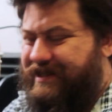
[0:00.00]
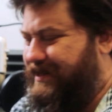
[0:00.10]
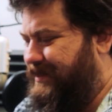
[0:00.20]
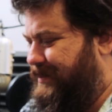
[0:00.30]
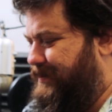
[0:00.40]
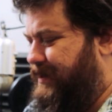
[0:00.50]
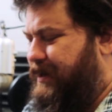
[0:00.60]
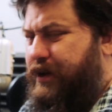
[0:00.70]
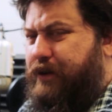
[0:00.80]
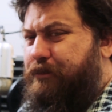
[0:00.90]
It
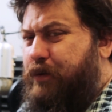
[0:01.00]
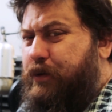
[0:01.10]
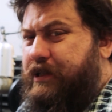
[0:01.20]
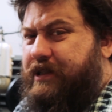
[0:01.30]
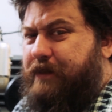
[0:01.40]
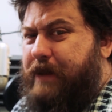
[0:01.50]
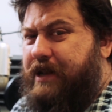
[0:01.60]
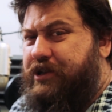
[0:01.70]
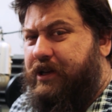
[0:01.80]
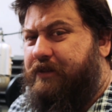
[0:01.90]
ruins the
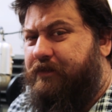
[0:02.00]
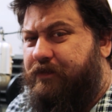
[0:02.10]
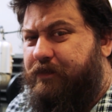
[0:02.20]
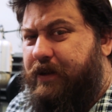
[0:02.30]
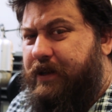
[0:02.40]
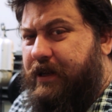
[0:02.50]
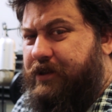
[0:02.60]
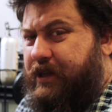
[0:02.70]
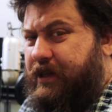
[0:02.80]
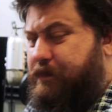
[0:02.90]
magic of when you
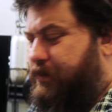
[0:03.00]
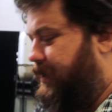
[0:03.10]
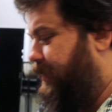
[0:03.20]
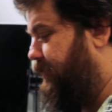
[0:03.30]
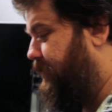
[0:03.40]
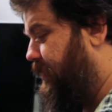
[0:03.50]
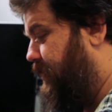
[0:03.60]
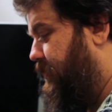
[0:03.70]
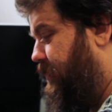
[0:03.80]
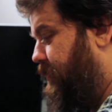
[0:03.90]
actually get to play this
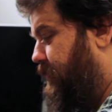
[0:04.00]
thing.